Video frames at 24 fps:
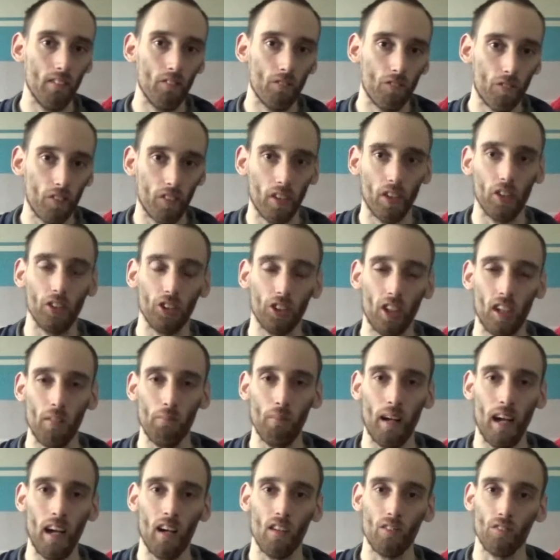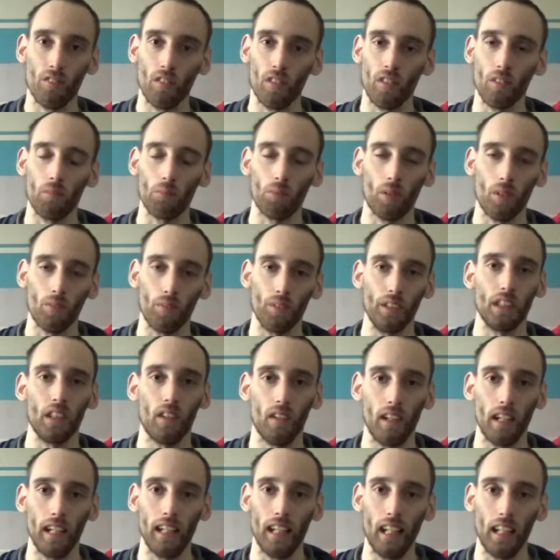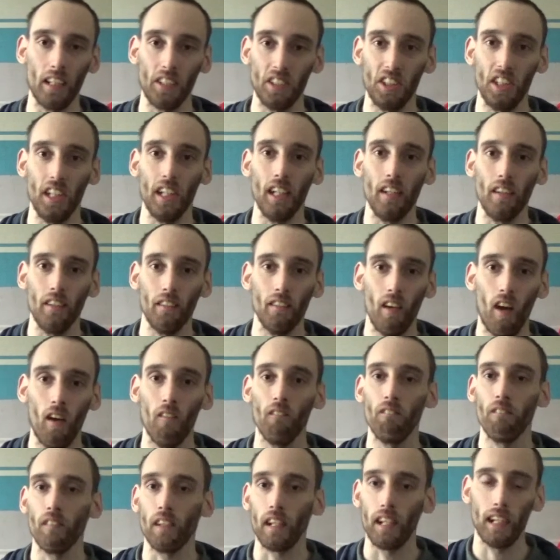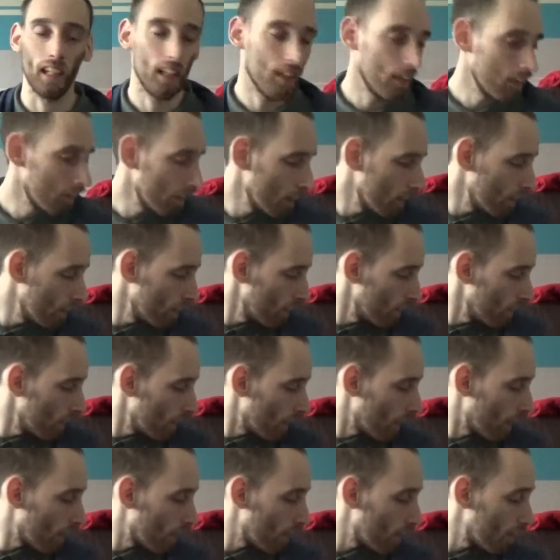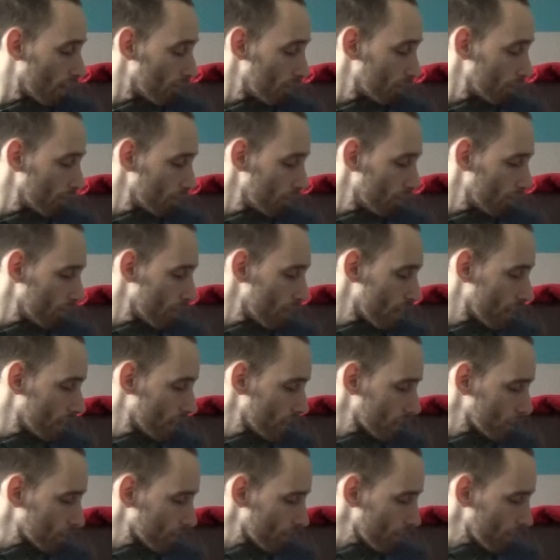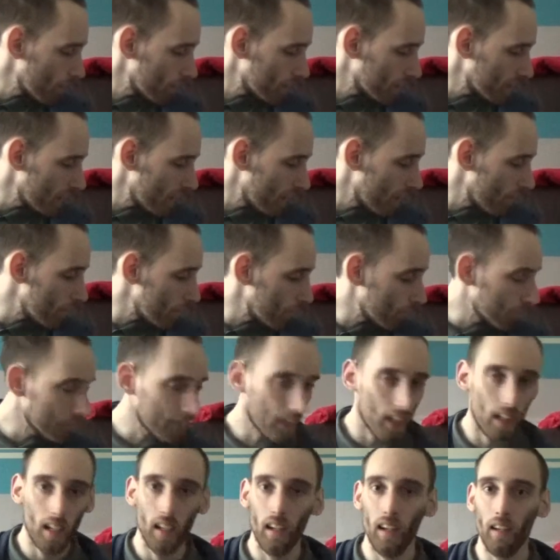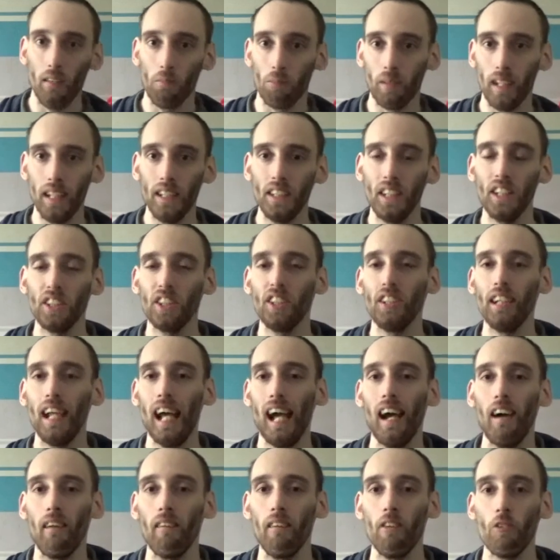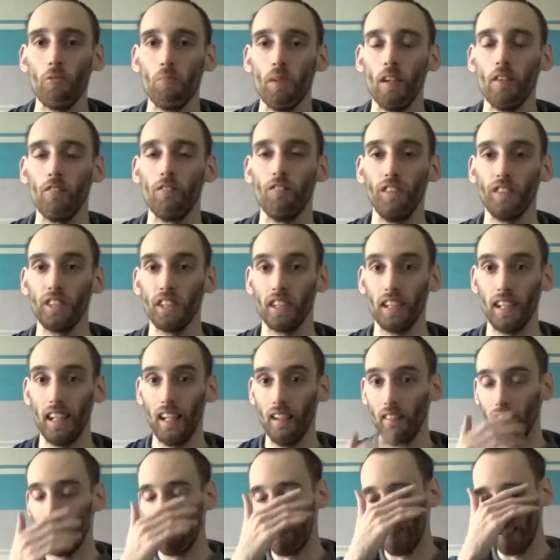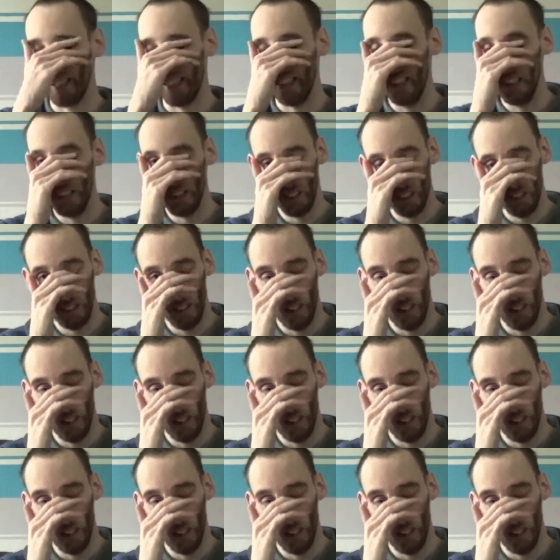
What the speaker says: for an Uncharted marathon, probably starting next year, hopefully. And that's pretty much it. PlayStation Now has been officially released